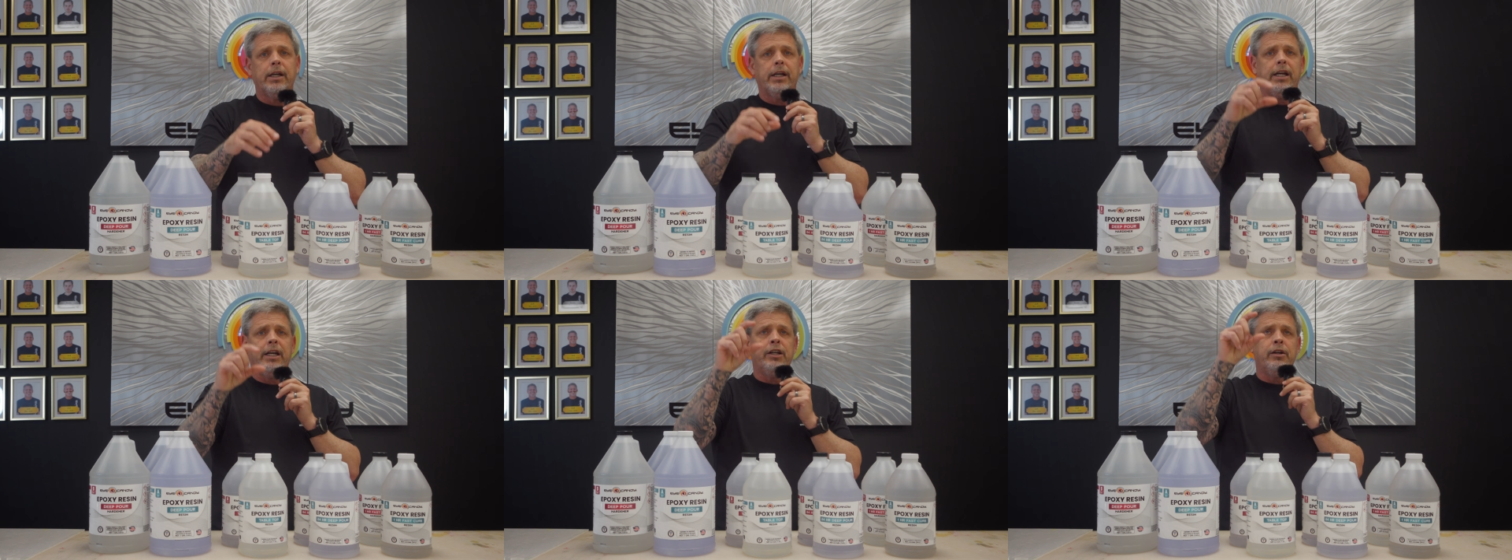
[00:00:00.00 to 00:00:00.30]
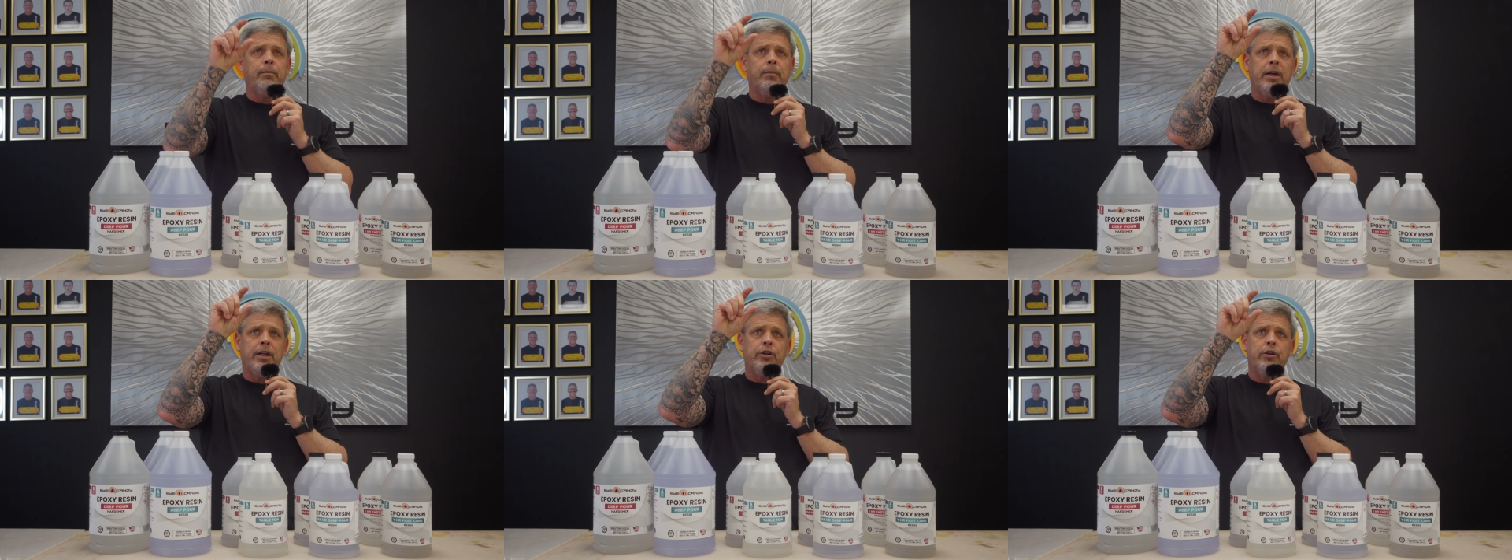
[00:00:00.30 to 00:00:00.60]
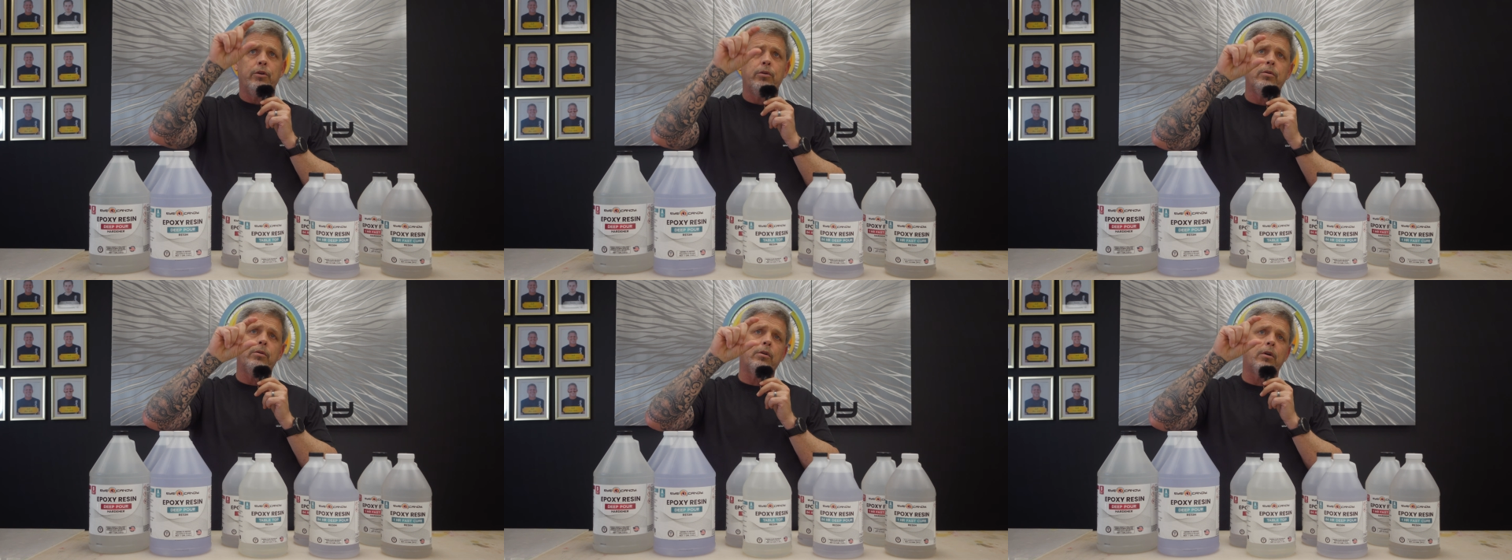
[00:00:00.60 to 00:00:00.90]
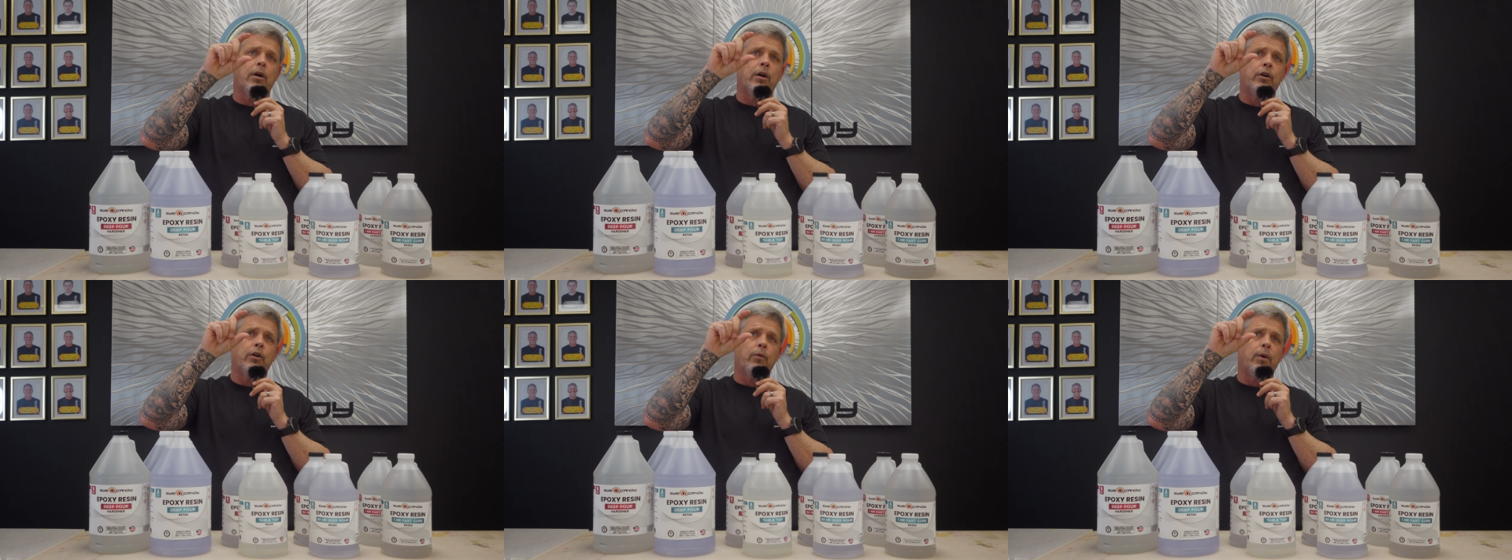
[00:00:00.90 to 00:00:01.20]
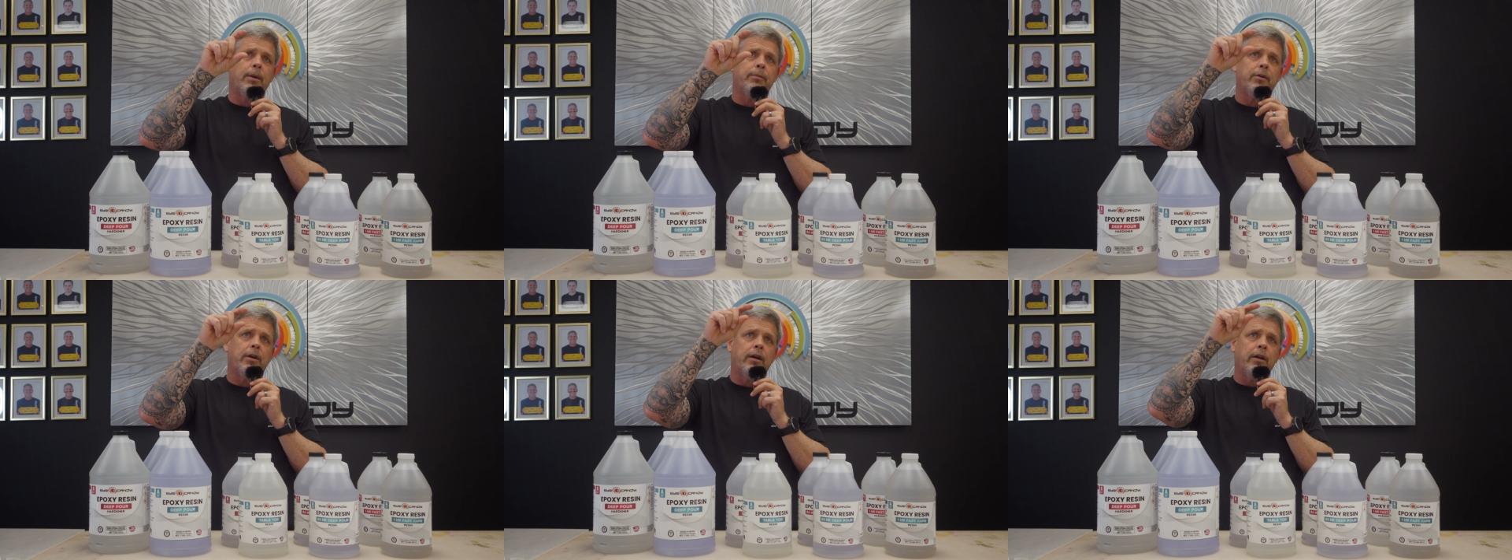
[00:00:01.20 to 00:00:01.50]
in the menu on our
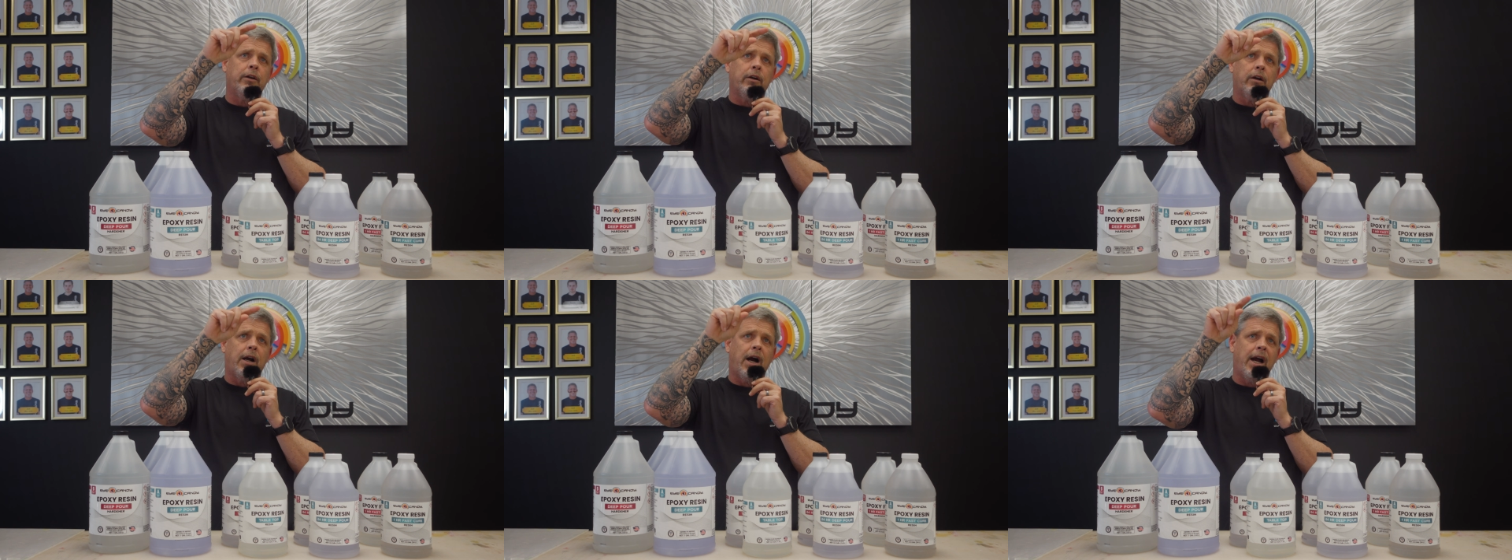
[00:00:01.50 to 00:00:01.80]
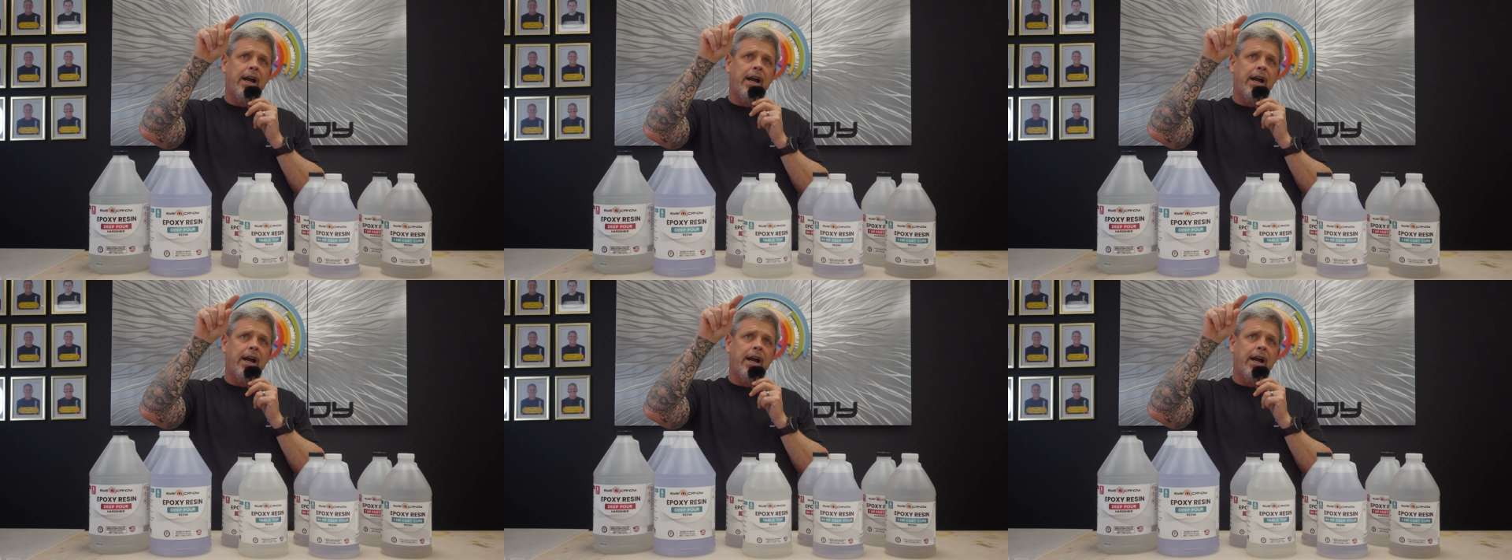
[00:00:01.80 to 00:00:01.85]
website under